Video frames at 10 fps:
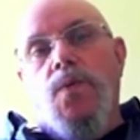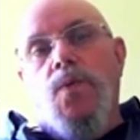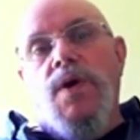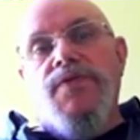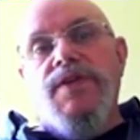
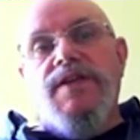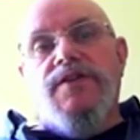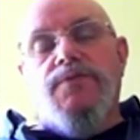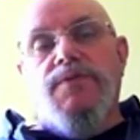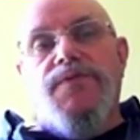When
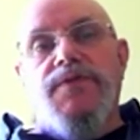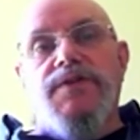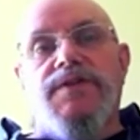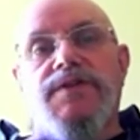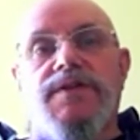these were
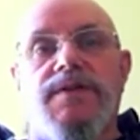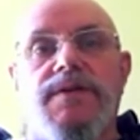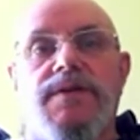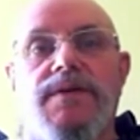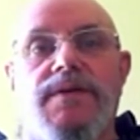first
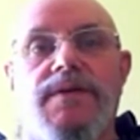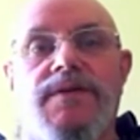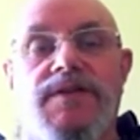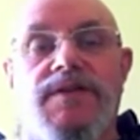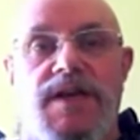
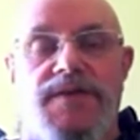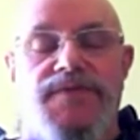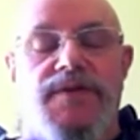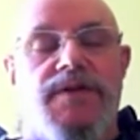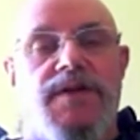
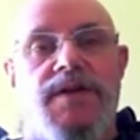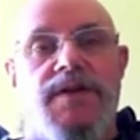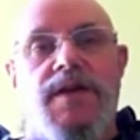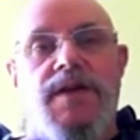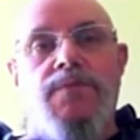discovered,
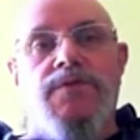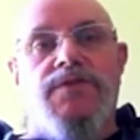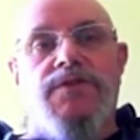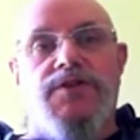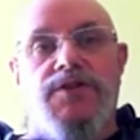it
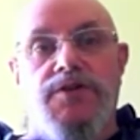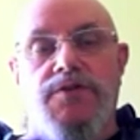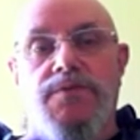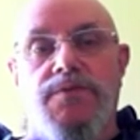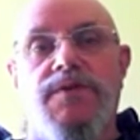was
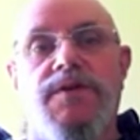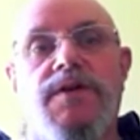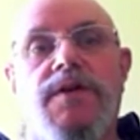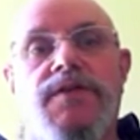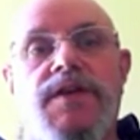assumed
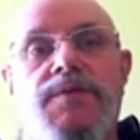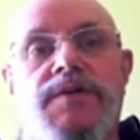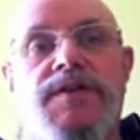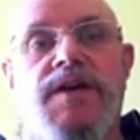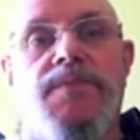they were
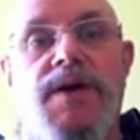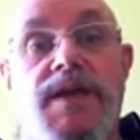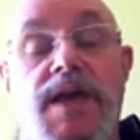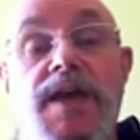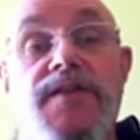done by
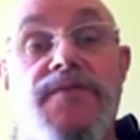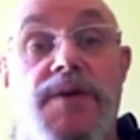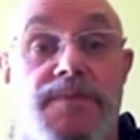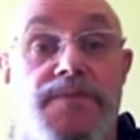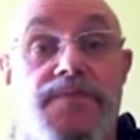
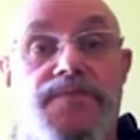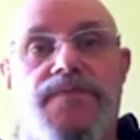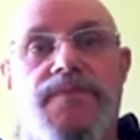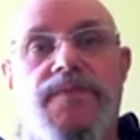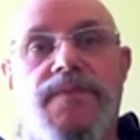cavemen,
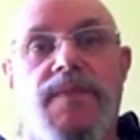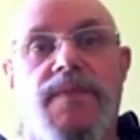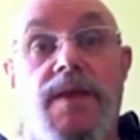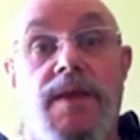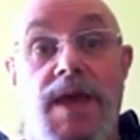
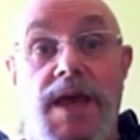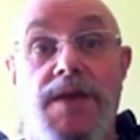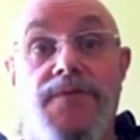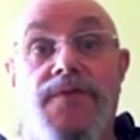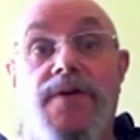
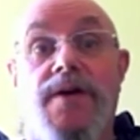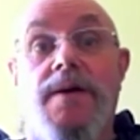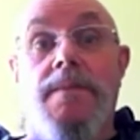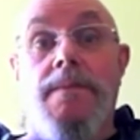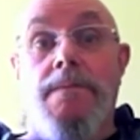cave
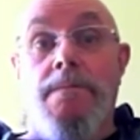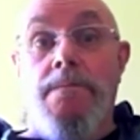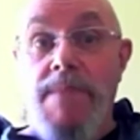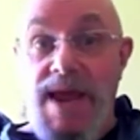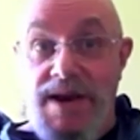
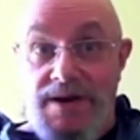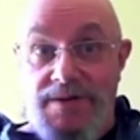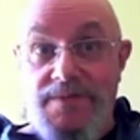men.